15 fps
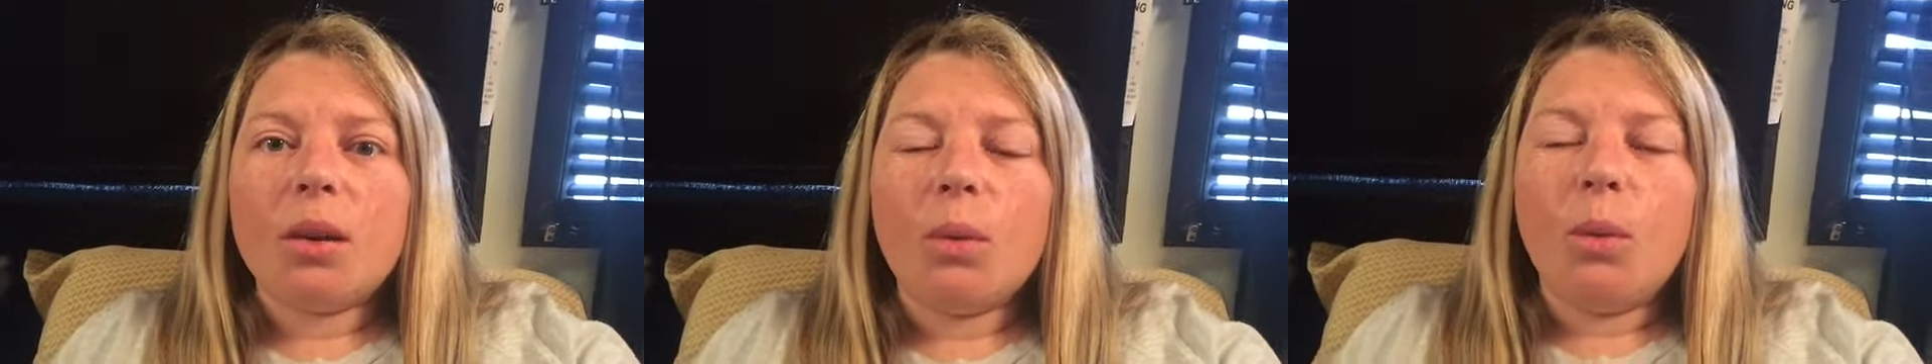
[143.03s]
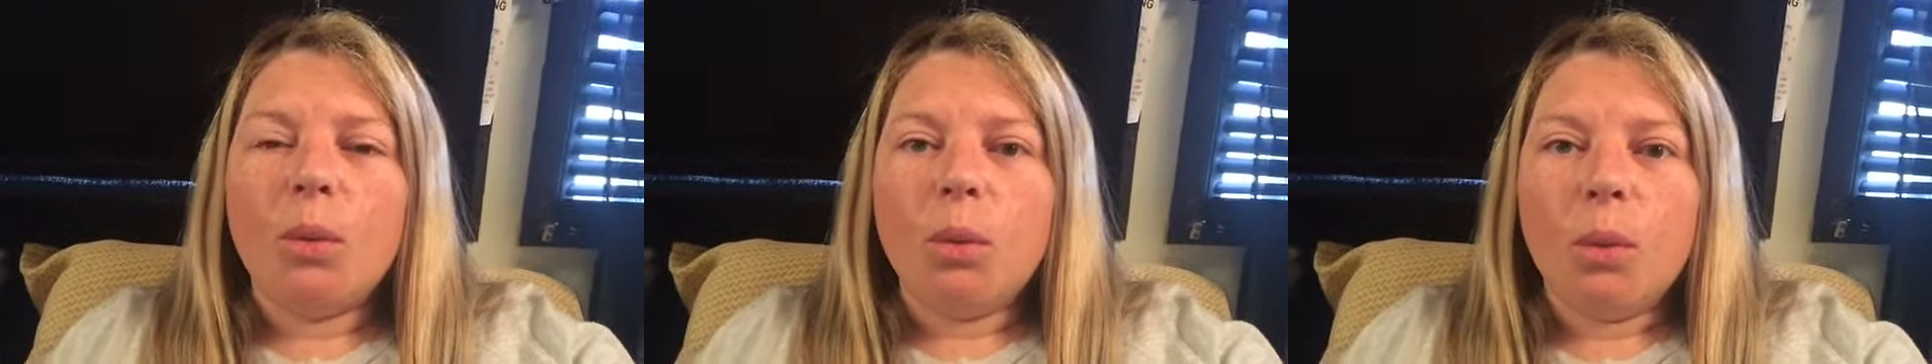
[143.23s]

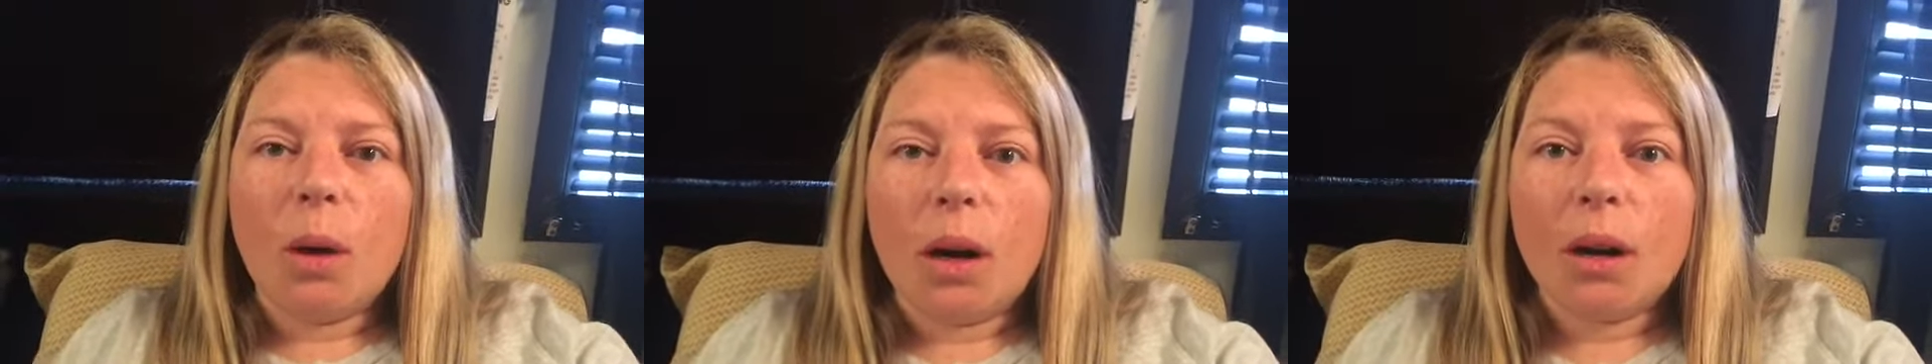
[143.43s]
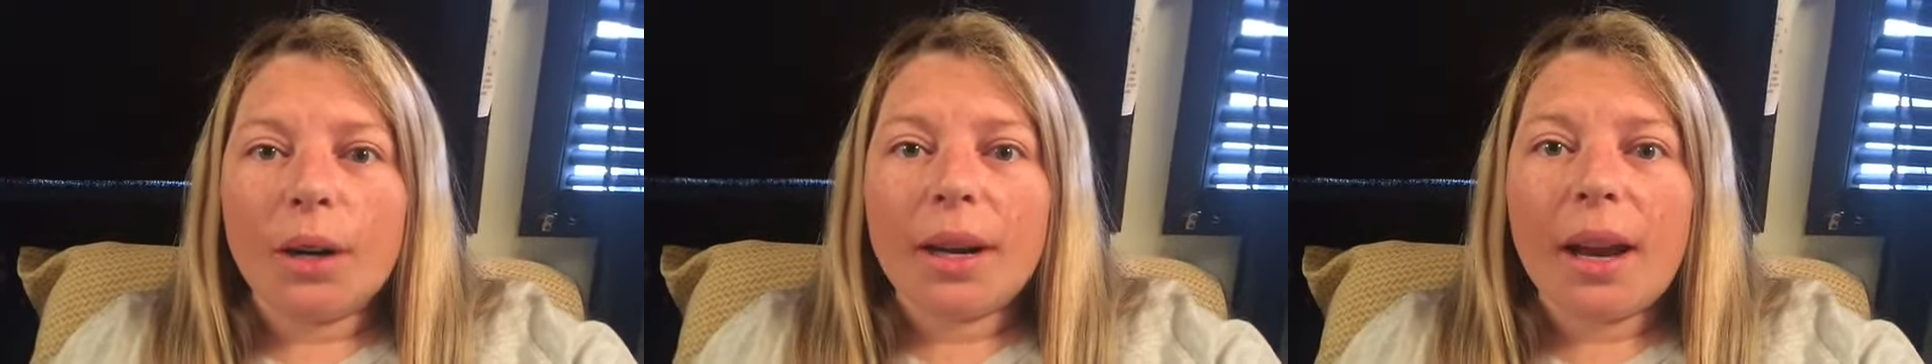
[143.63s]

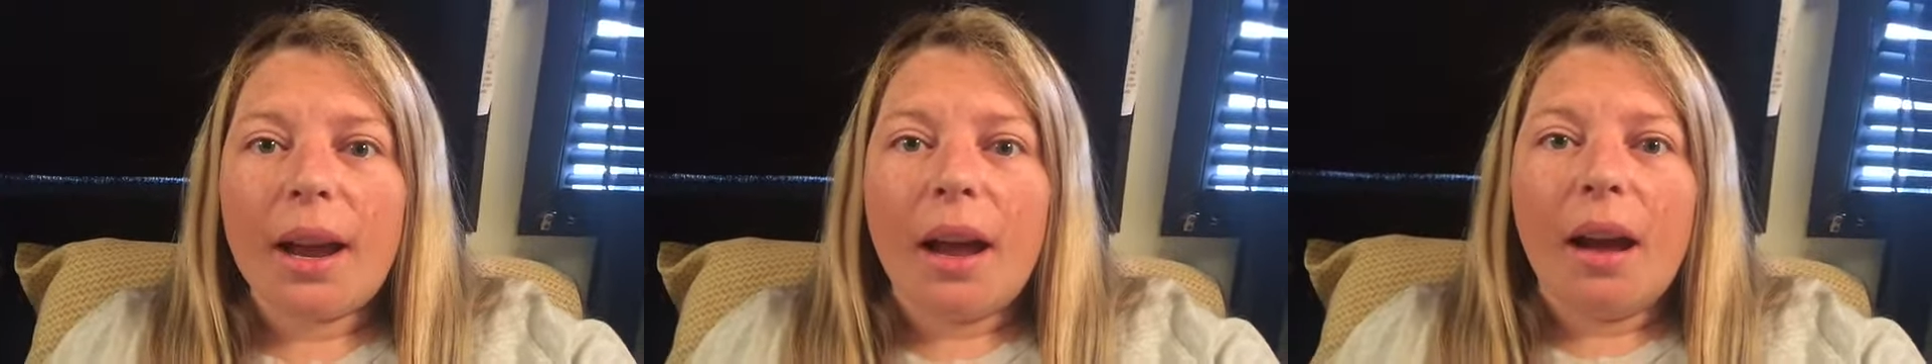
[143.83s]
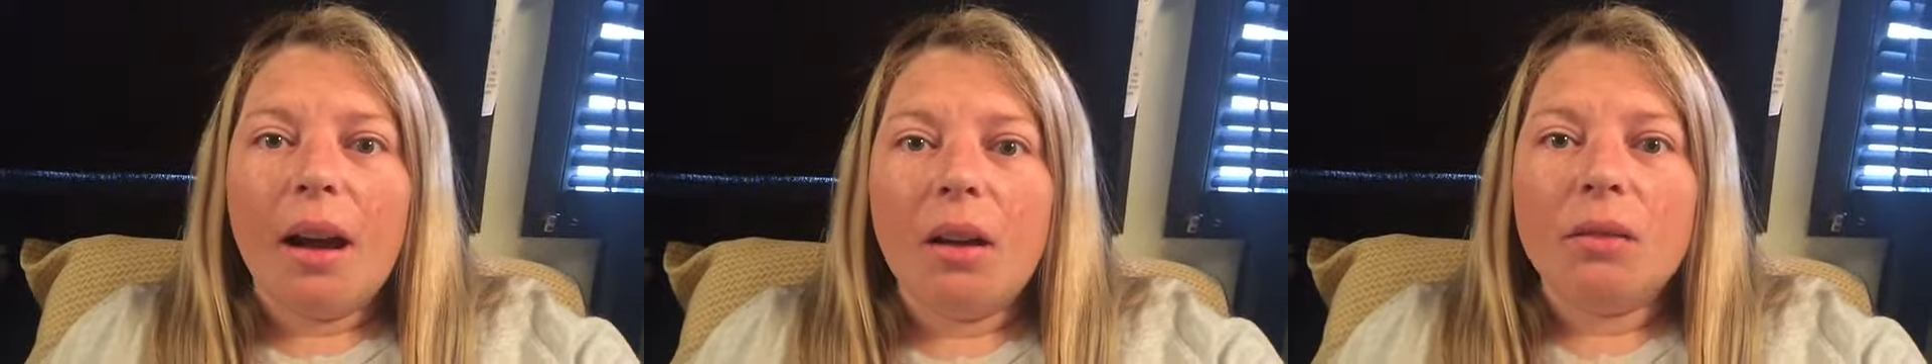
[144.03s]
Work
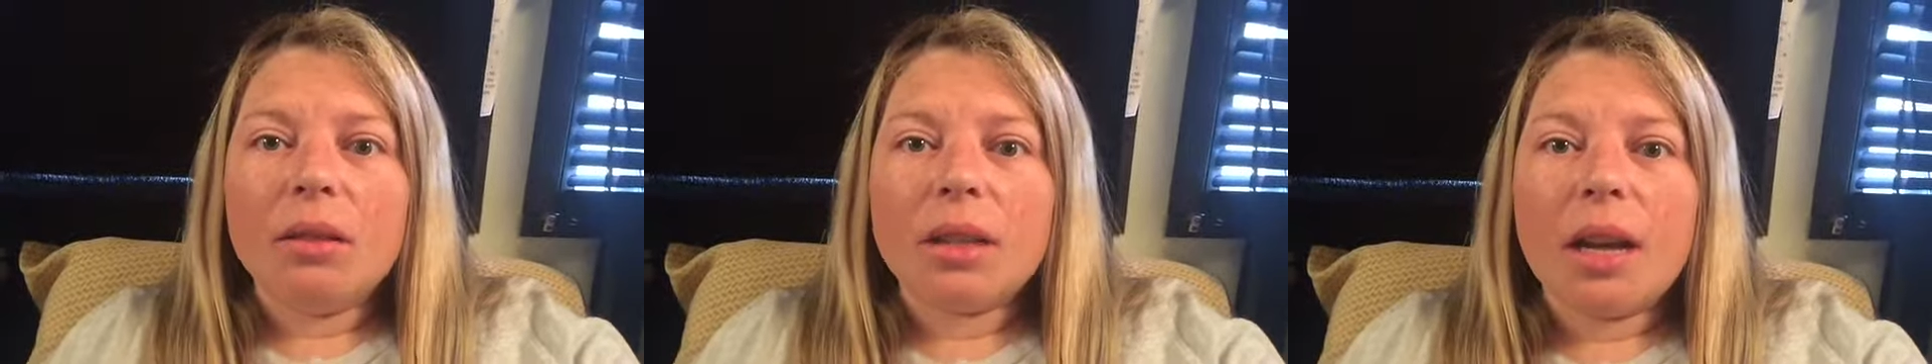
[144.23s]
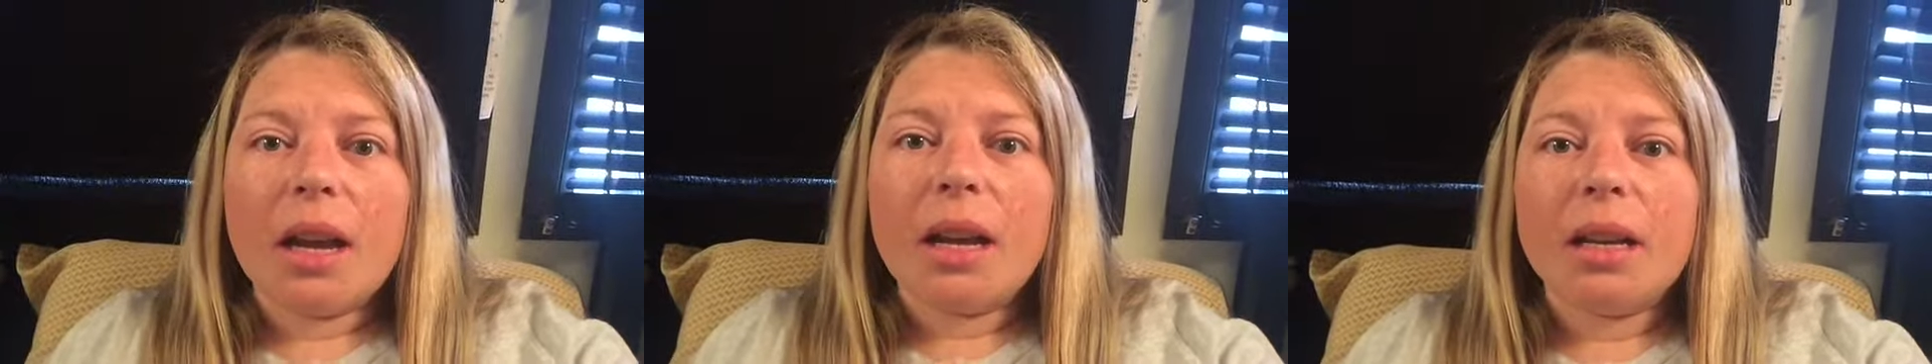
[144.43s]
out
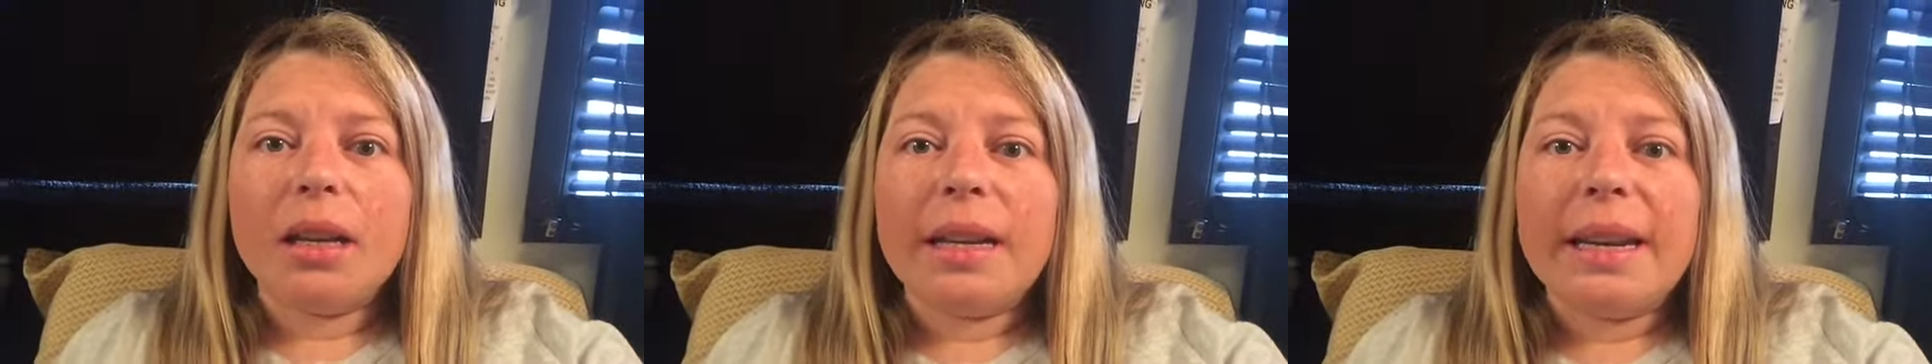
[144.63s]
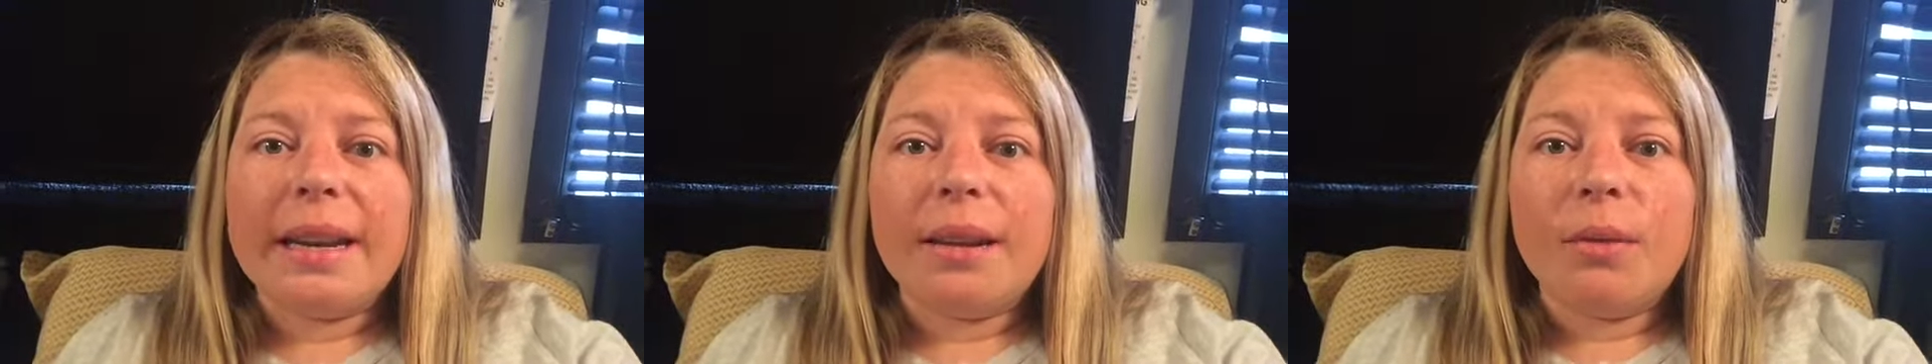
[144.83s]
and
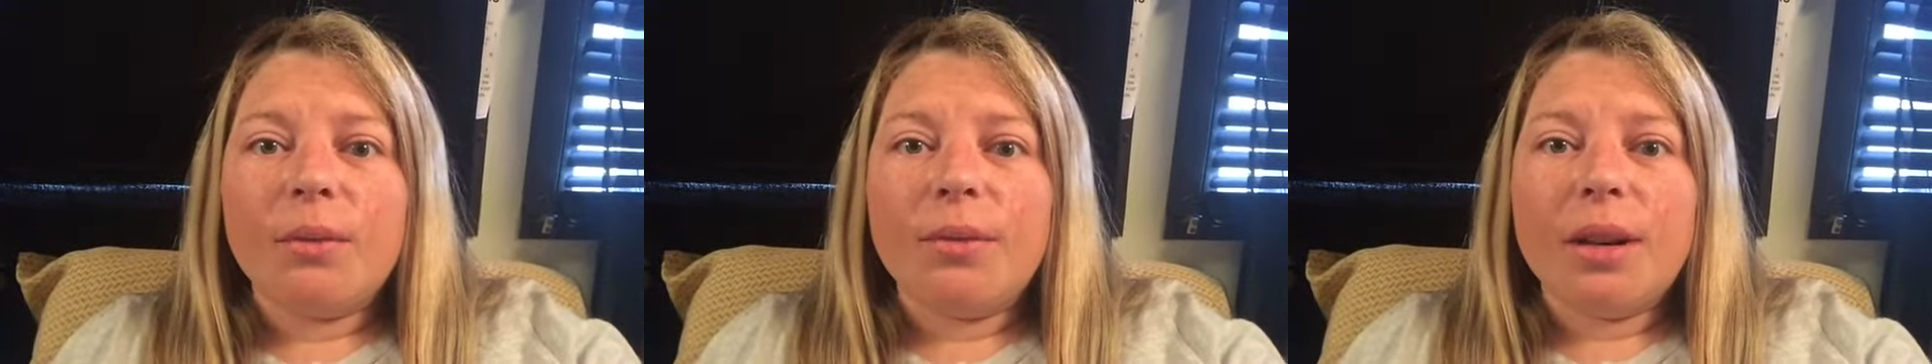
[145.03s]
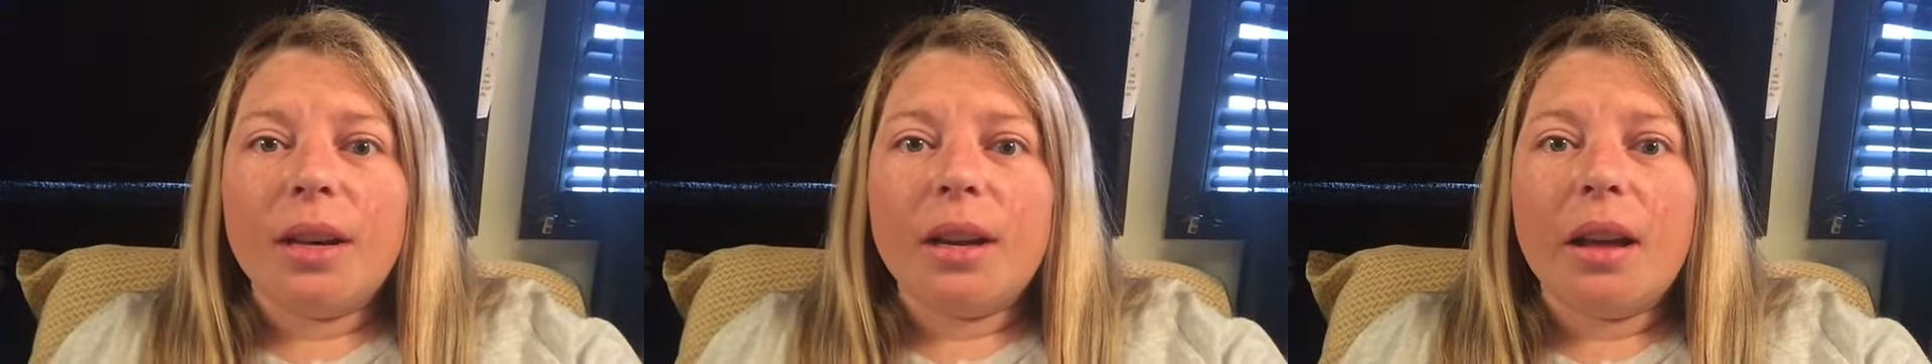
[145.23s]
get
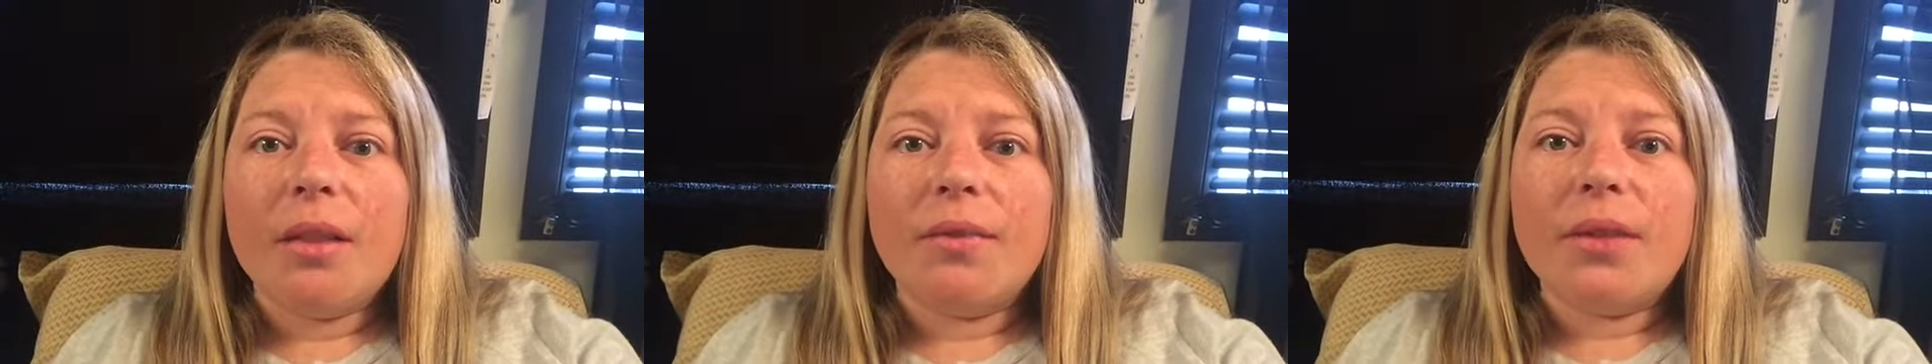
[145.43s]
rid of